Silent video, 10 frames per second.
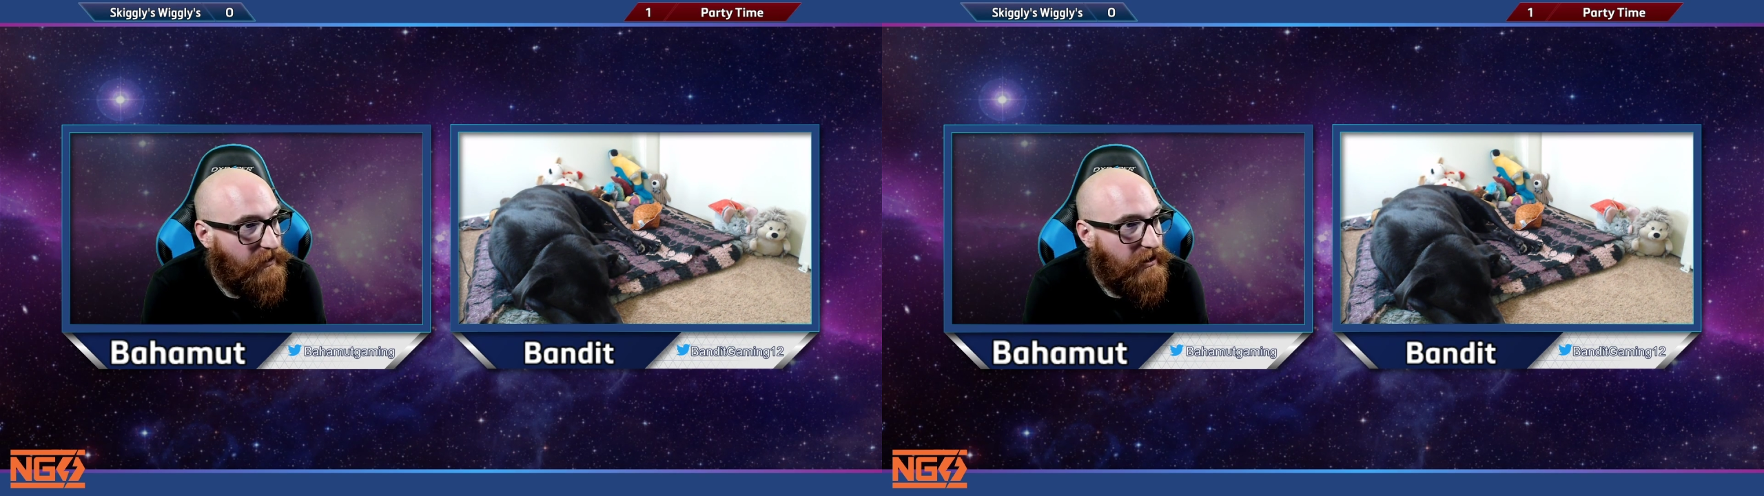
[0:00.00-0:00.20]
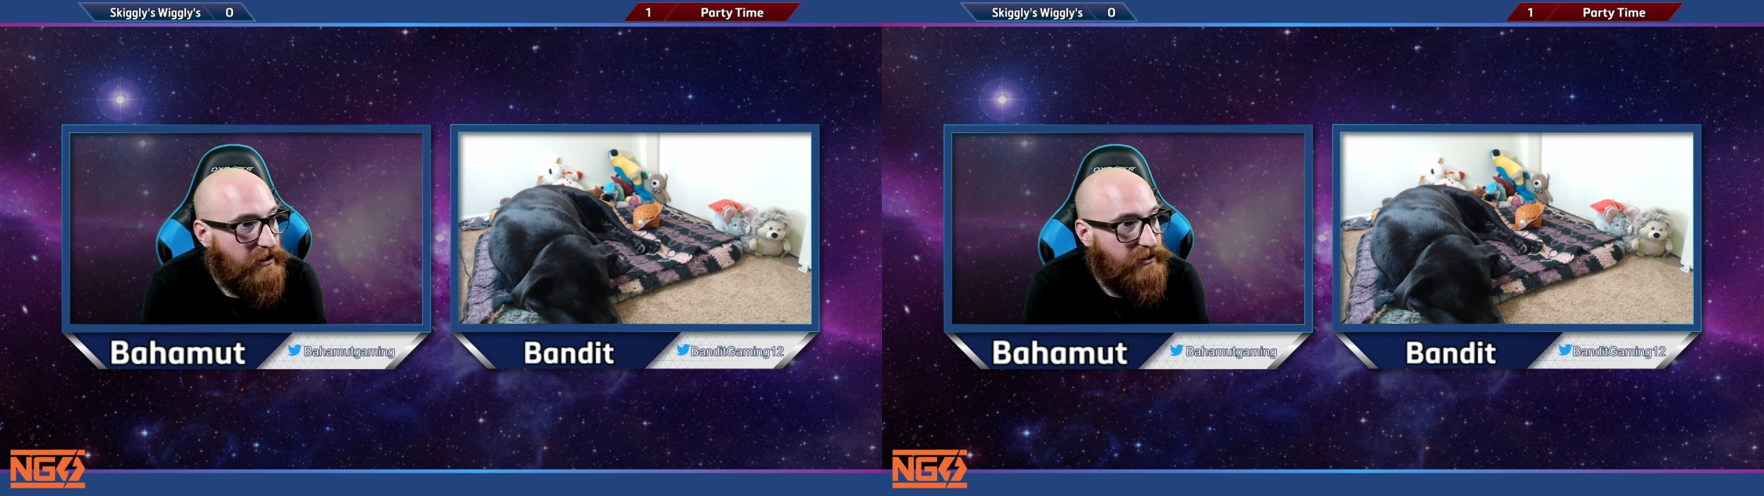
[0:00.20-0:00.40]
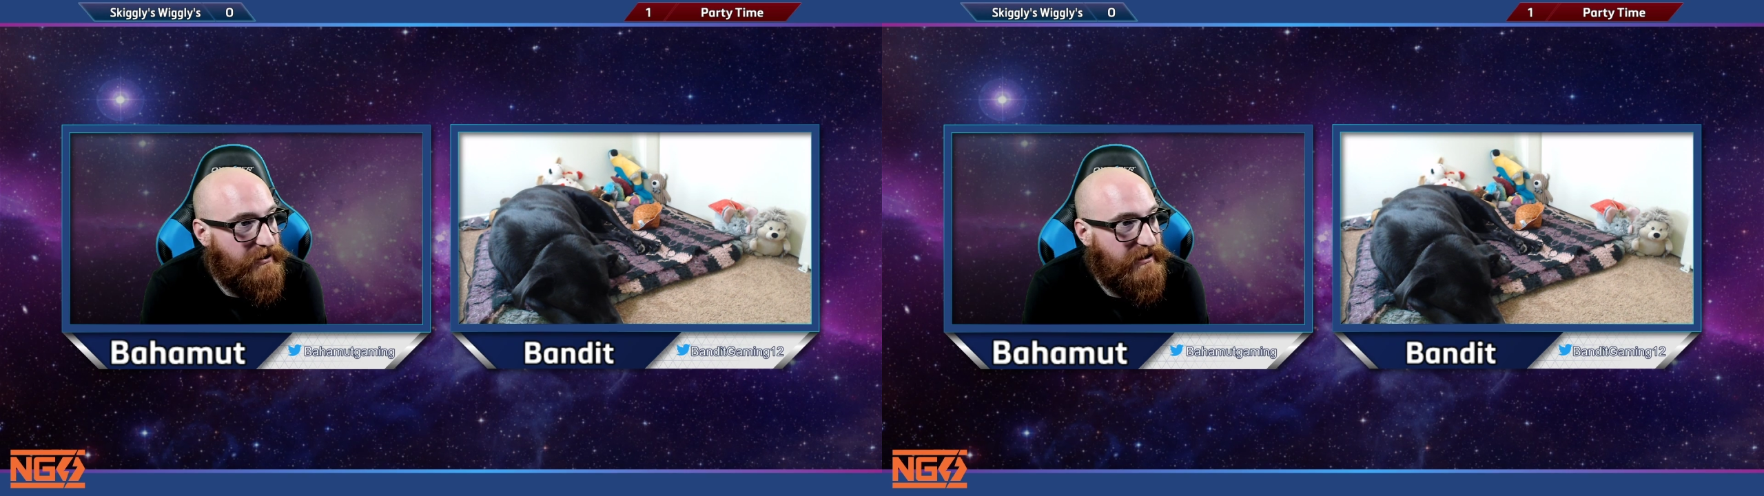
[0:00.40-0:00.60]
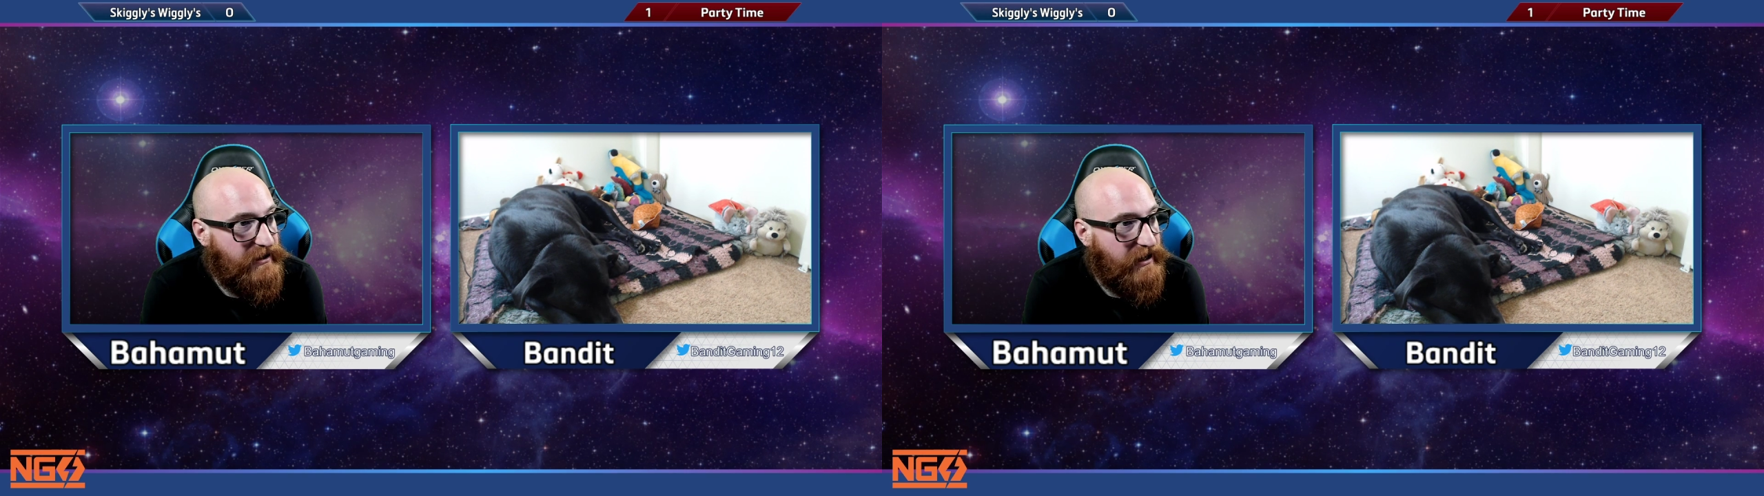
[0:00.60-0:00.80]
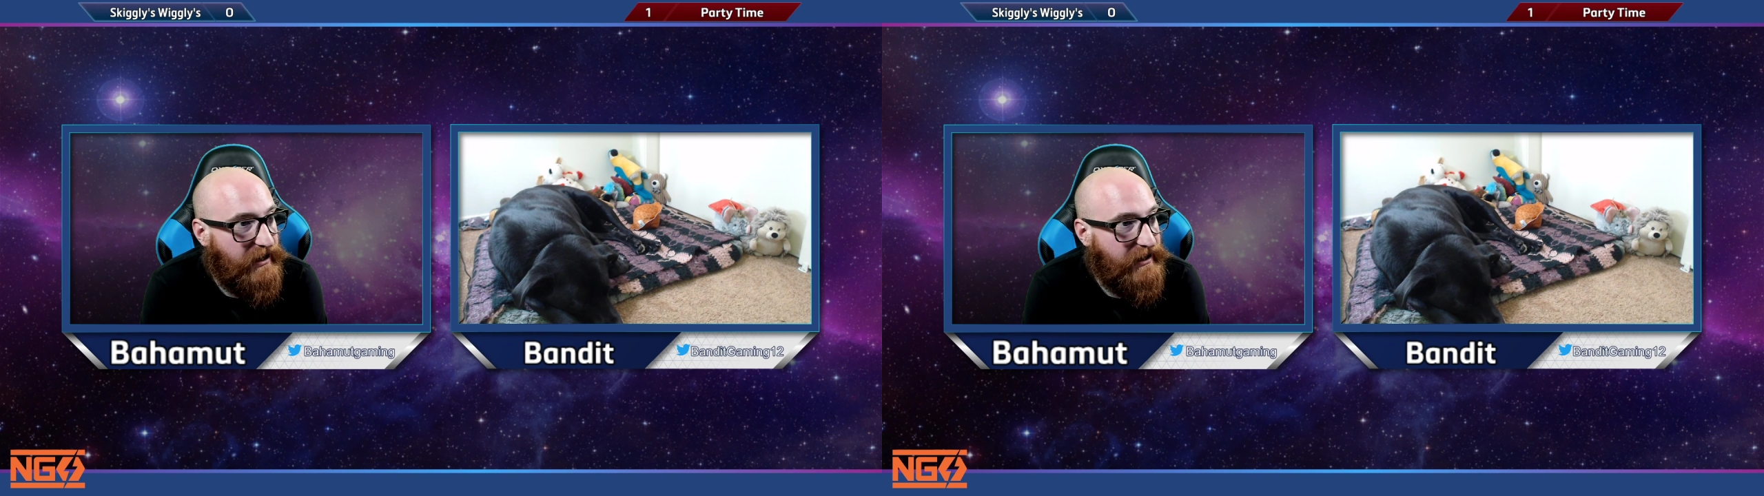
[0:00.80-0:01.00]
Too easy to
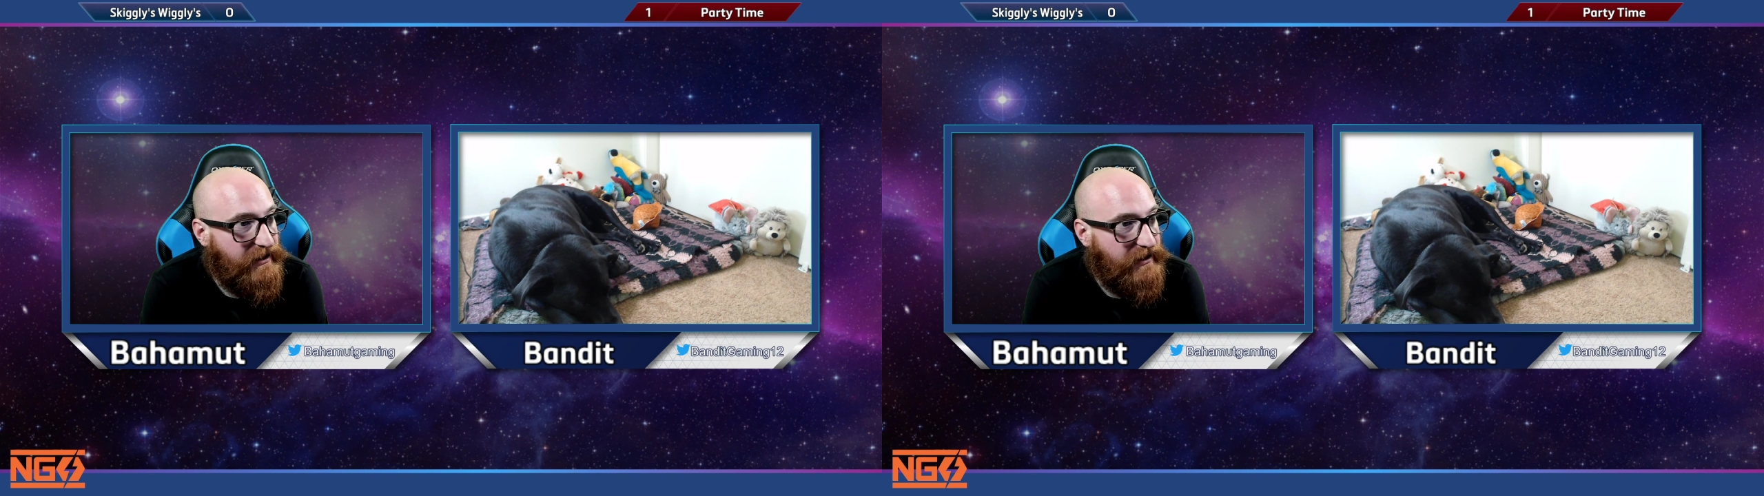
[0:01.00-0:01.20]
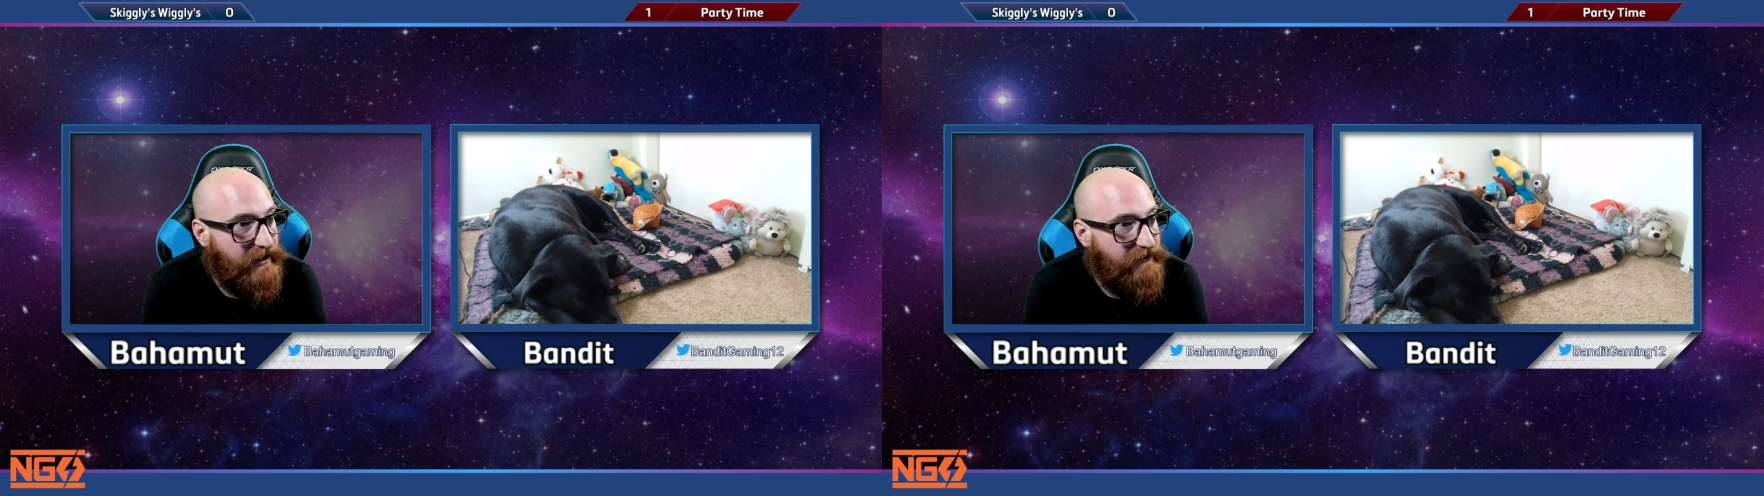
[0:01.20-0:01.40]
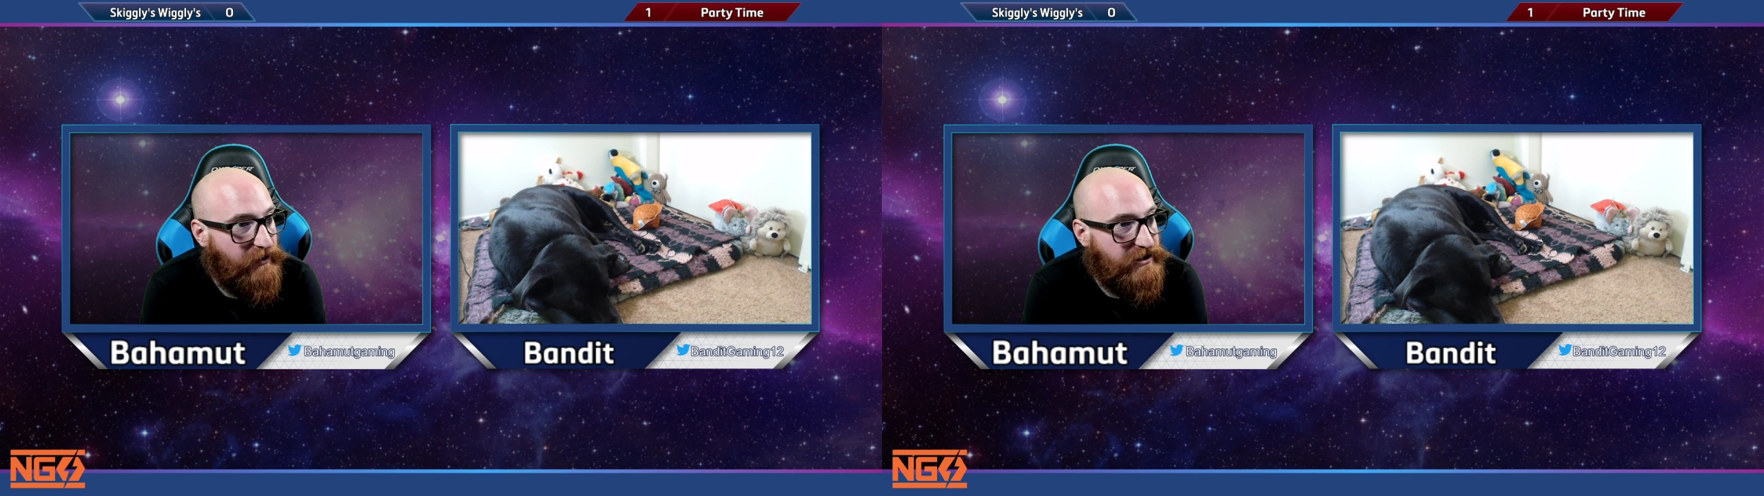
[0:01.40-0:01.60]
kite and force